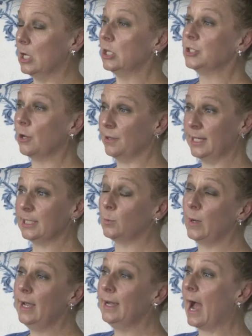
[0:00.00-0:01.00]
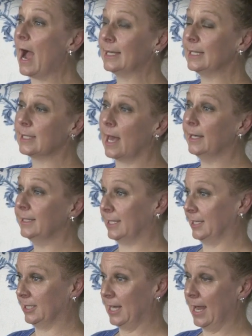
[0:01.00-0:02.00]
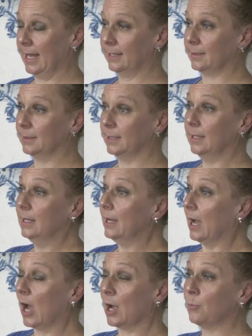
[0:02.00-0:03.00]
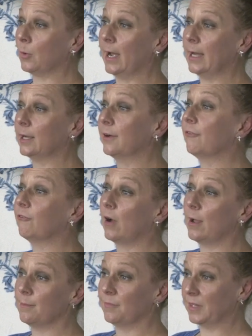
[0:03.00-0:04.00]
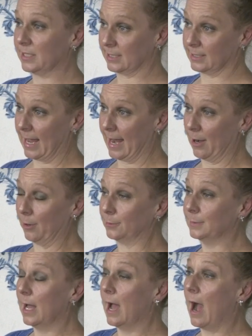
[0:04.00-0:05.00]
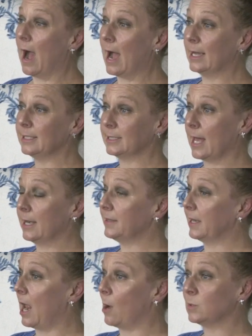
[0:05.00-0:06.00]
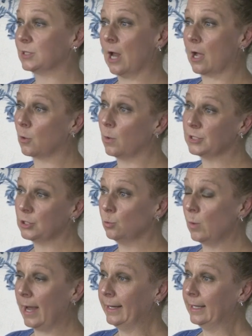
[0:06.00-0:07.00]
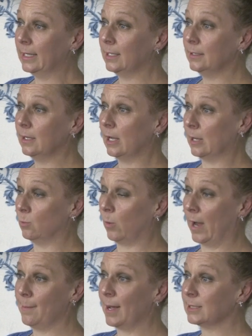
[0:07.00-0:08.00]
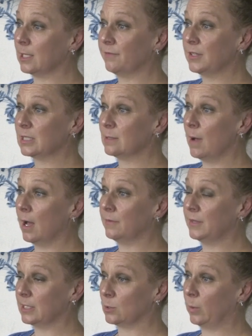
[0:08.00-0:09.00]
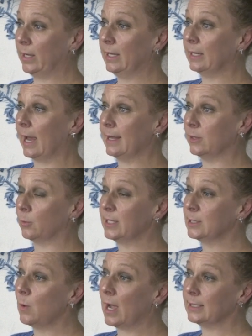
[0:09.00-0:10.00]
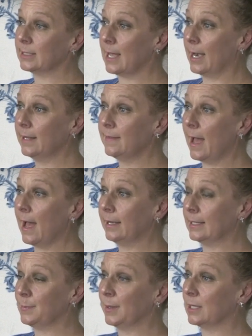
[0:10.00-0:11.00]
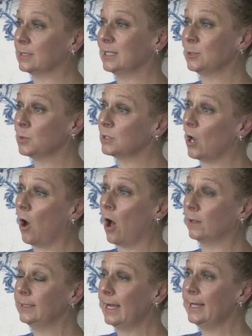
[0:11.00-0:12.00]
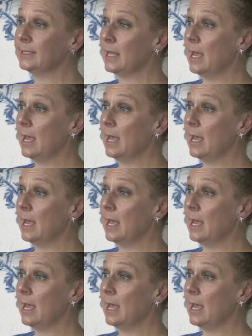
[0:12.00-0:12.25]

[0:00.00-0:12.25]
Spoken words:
So this week, I decided to take a break from the scale. I decided that I was not going to weigh in and weigh myself this week. And the reason why I decided that is because this was the holidays